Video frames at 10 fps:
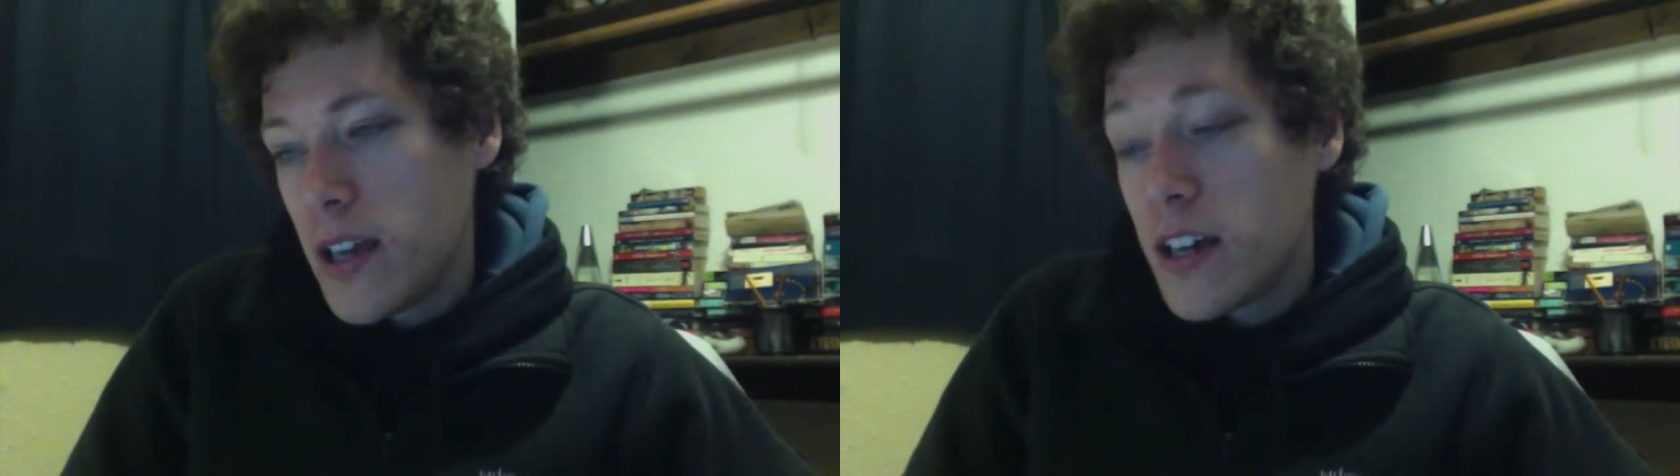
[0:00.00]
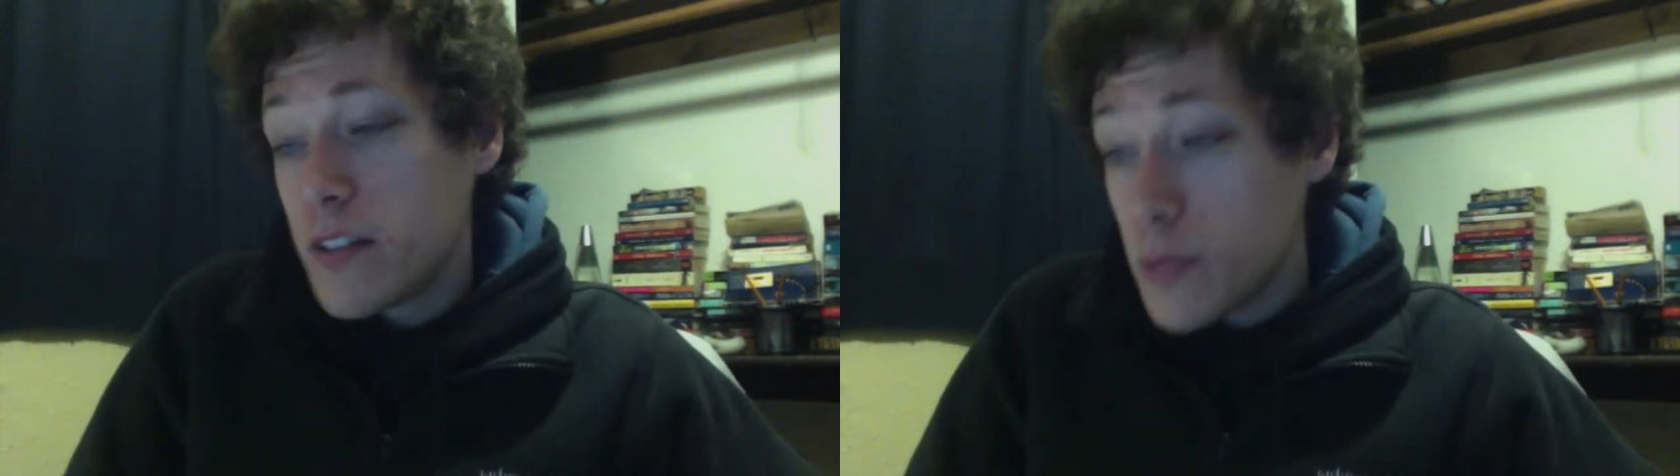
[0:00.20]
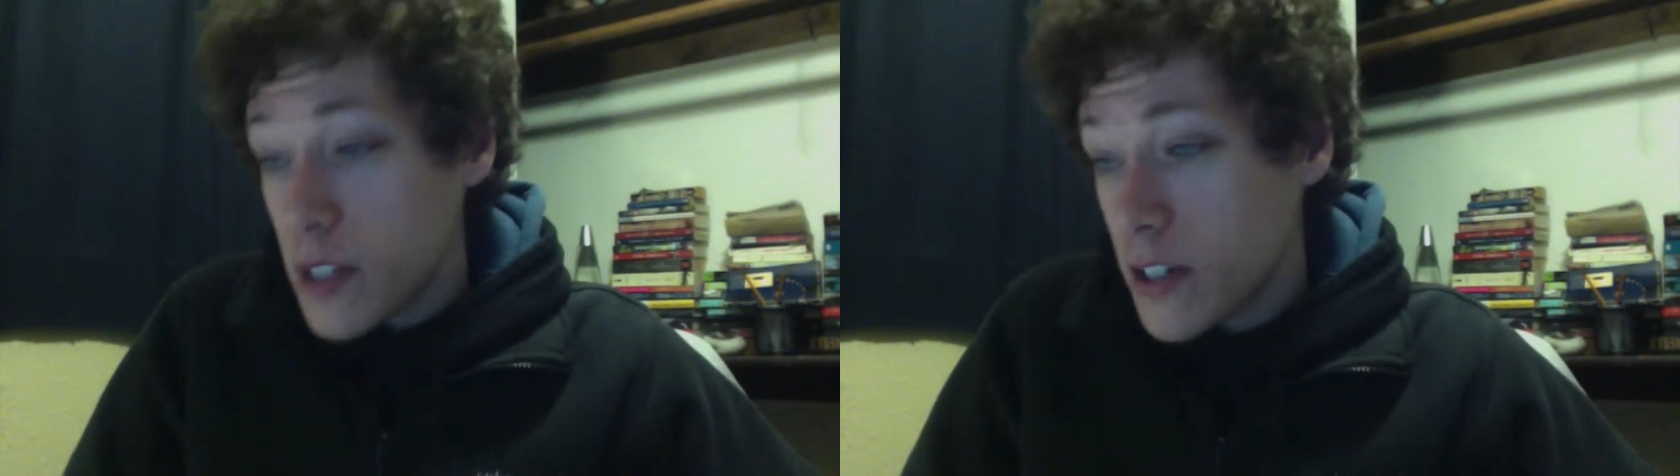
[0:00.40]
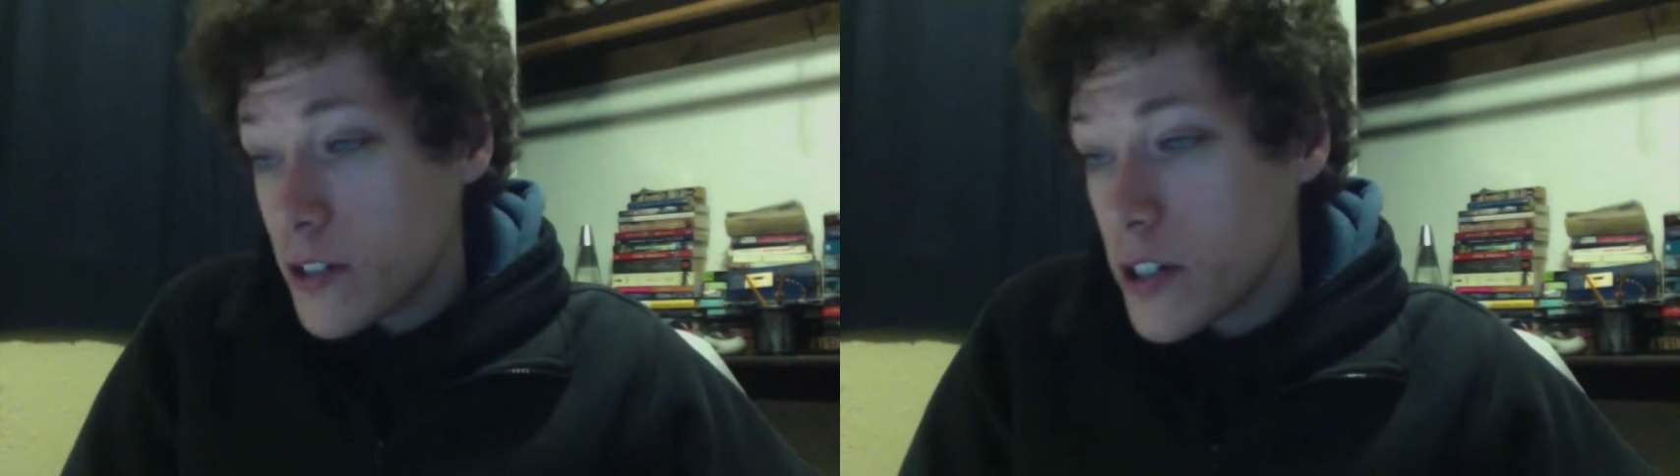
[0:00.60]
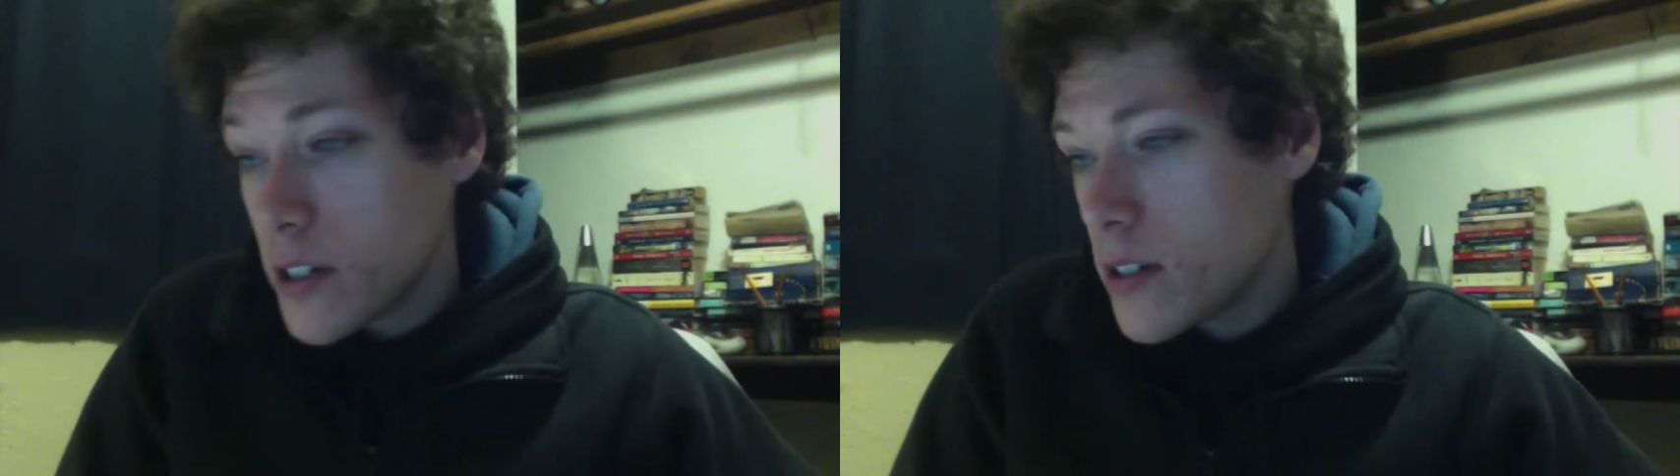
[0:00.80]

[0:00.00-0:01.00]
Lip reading: of Malaysia.